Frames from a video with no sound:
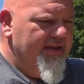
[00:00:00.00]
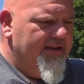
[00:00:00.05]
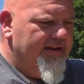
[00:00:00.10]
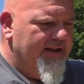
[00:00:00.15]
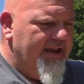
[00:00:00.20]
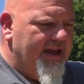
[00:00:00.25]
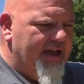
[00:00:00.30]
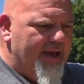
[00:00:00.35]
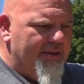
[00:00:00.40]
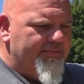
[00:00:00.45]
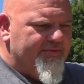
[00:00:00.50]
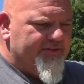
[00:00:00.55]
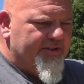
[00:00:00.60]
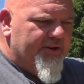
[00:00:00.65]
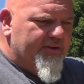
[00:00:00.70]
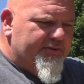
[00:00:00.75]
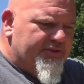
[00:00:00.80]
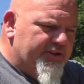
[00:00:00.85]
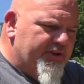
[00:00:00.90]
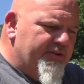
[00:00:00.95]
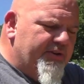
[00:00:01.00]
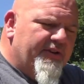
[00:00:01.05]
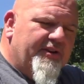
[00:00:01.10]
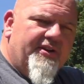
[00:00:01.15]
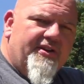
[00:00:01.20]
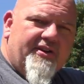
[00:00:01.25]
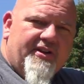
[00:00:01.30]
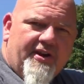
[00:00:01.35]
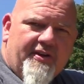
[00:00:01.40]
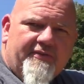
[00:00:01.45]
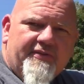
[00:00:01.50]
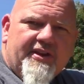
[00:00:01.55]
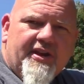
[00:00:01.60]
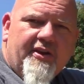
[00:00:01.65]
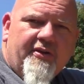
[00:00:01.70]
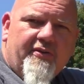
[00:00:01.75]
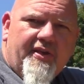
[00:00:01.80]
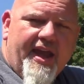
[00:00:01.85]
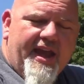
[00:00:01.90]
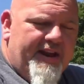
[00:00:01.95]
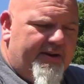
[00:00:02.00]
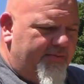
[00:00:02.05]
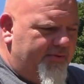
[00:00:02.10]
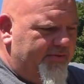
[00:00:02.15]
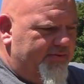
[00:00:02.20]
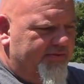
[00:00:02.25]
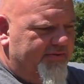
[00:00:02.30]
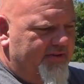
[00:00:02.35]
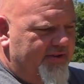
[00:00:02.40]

Now I'm still shooting good enough to kill the animal.